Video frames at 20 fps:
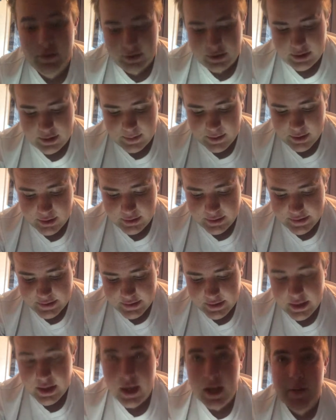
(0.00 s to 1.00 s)
really now? This
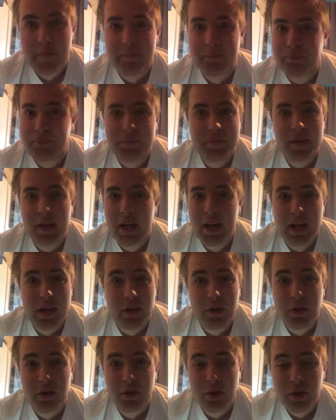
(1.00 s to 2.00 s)
game had
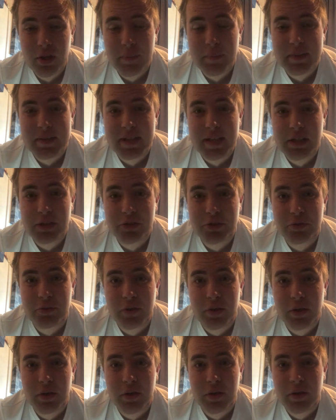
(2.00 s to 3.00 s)
a lot of potential
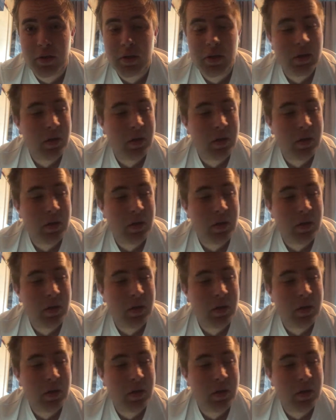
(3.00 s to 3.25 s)
though.